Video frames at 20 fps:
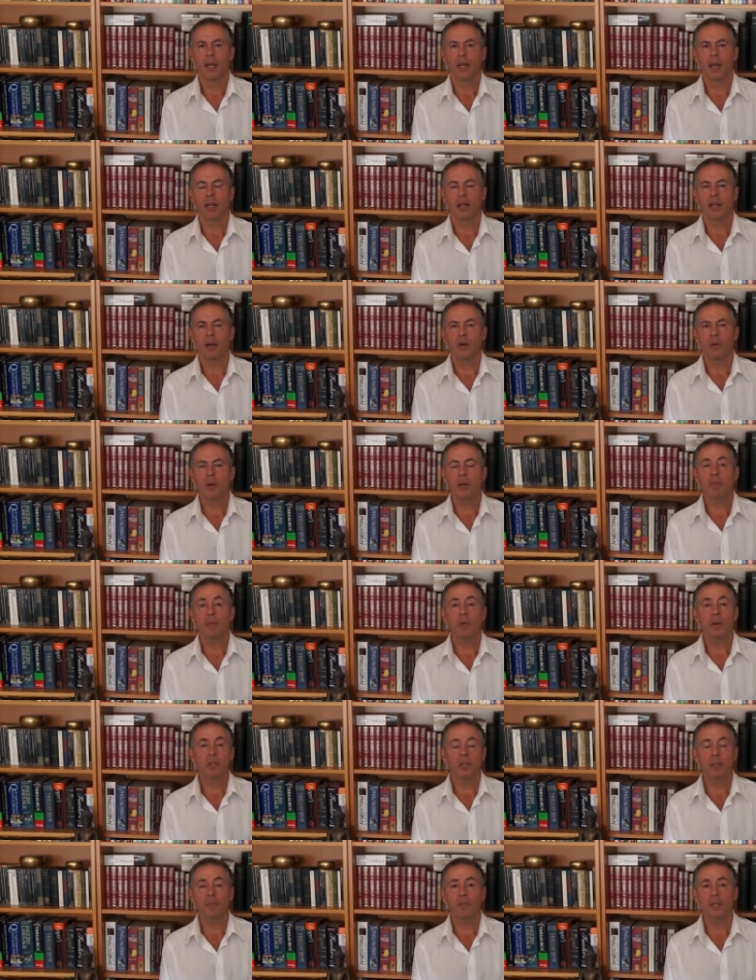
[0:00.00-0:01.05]
Hello and
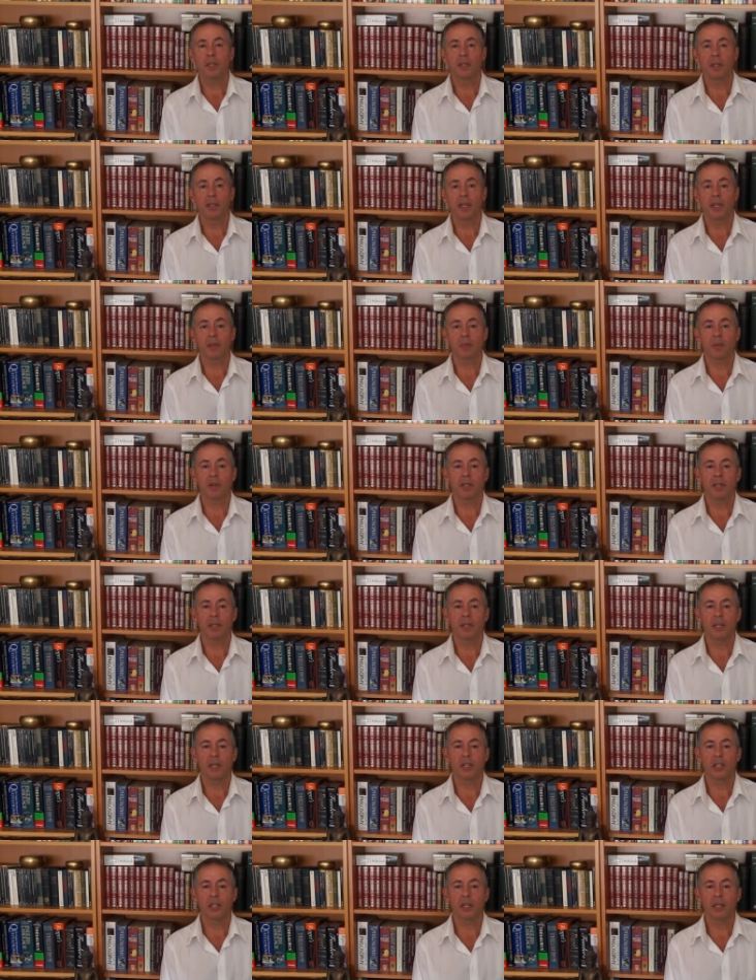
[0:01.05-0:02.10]
welcome to today's
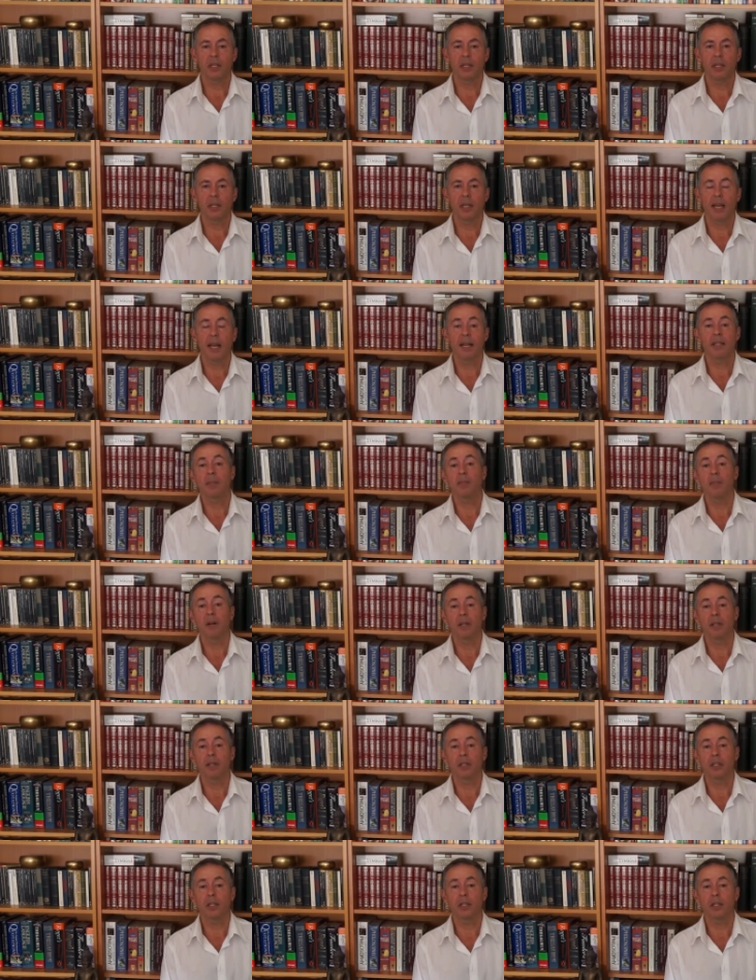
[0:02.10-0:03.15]
presentation,
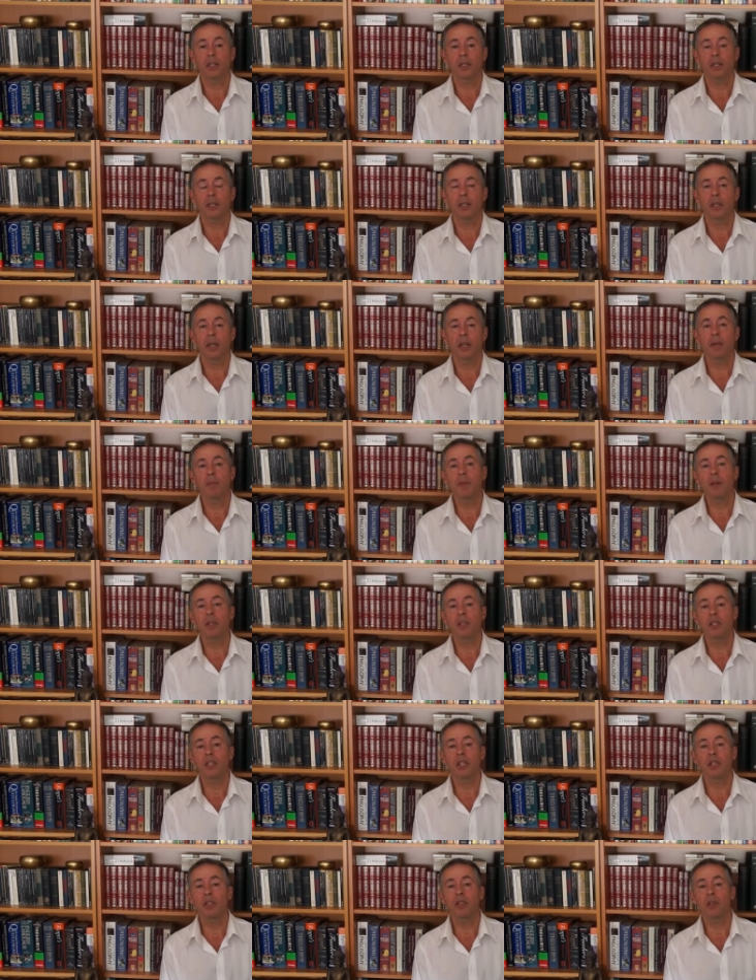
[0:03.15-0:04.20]
Etymologies.
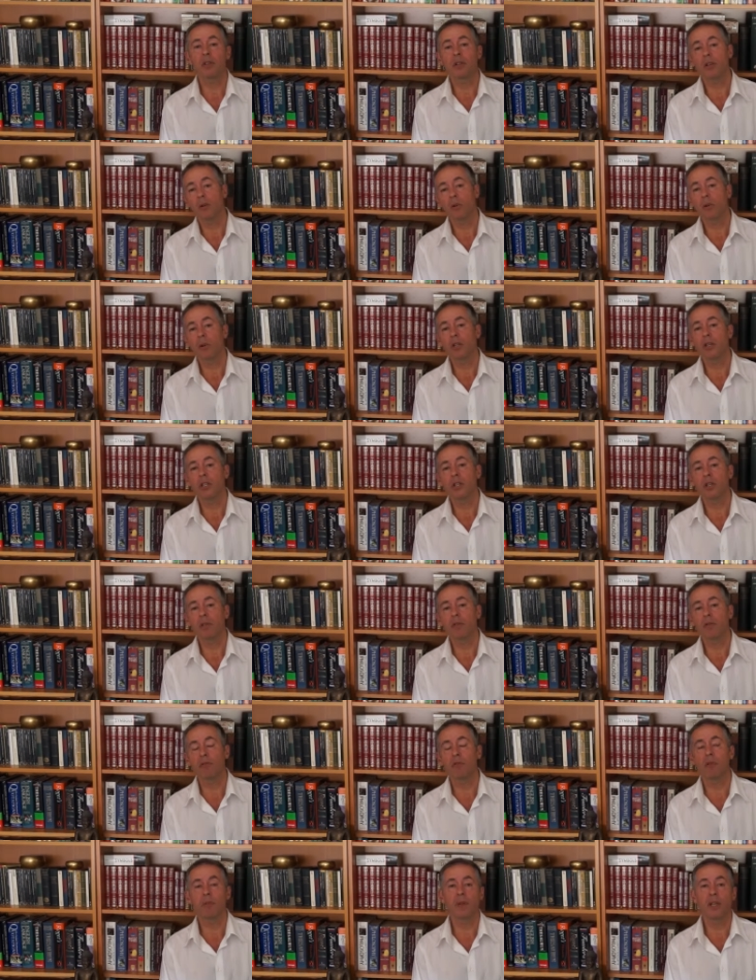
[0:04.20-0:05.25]
Etymologies are the origin,
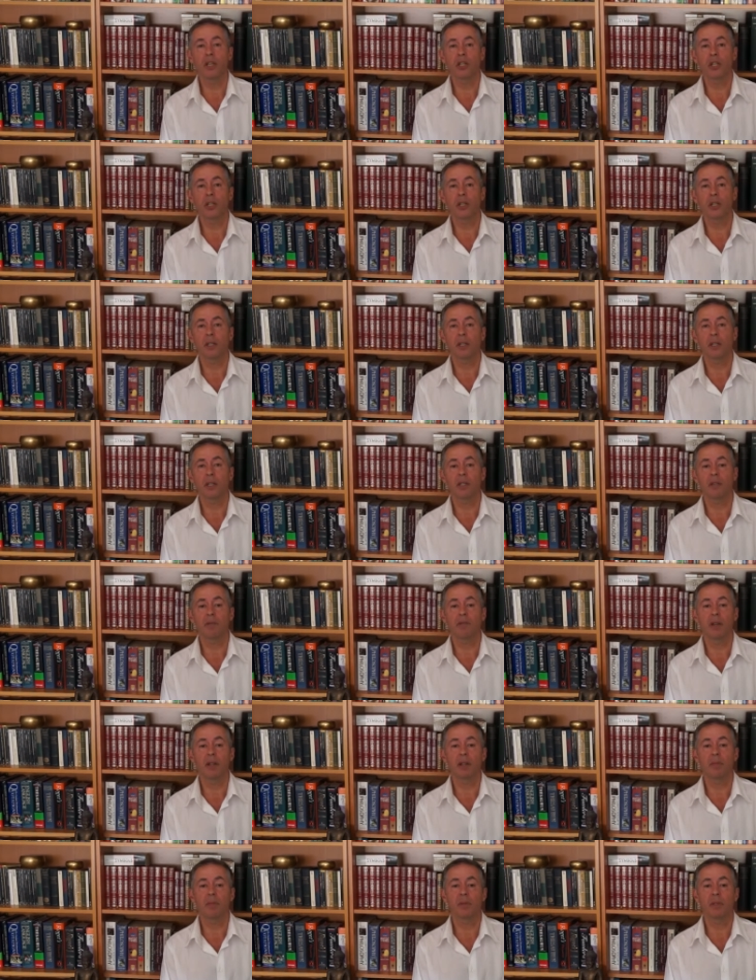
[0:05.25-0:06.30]
formation, and
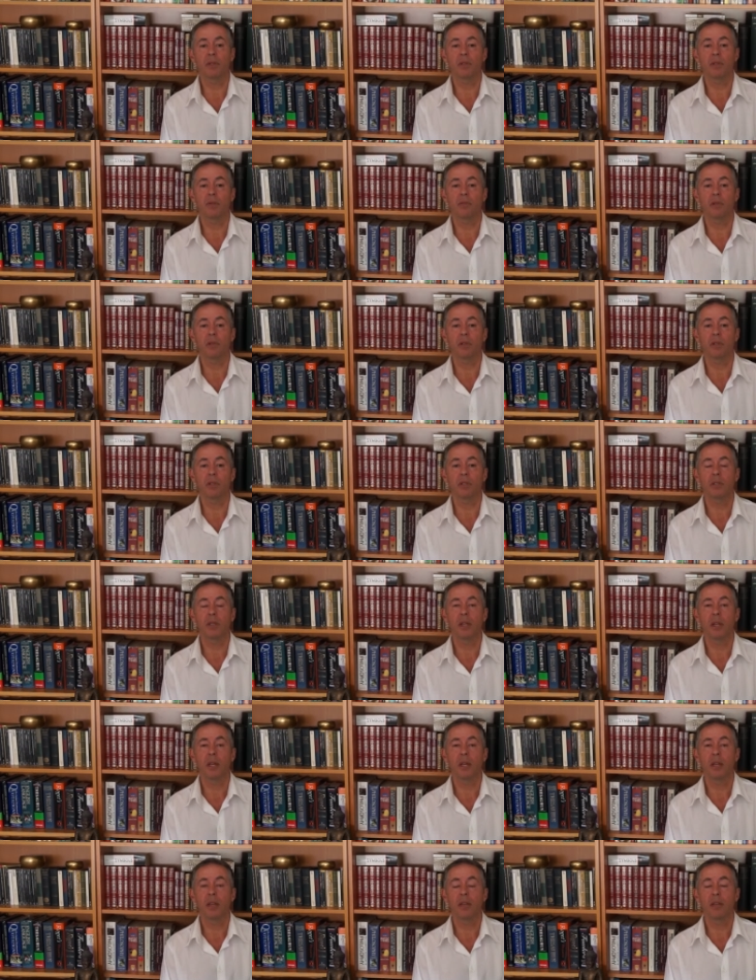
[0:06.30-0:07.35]
development of words
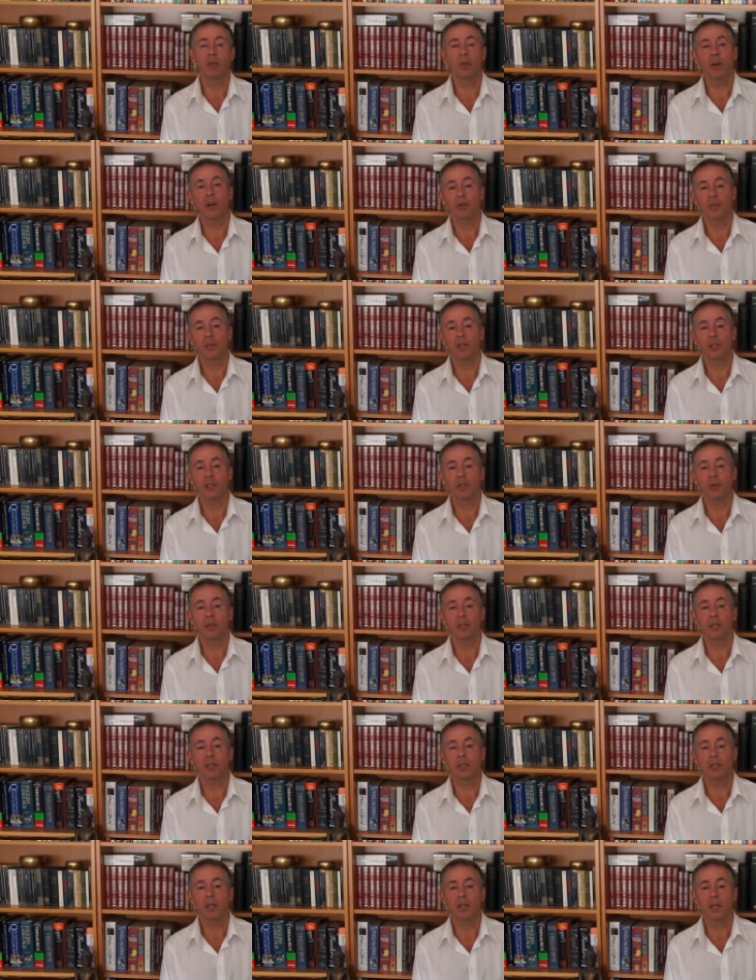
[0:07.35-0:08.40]
throughout
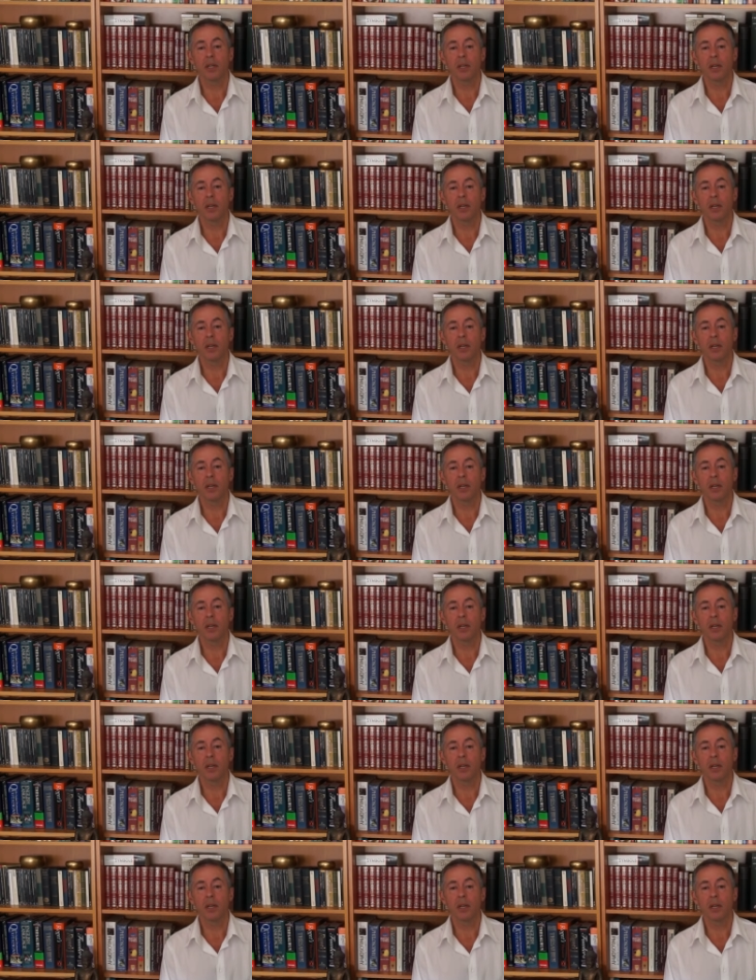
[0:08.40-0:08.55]
centuries.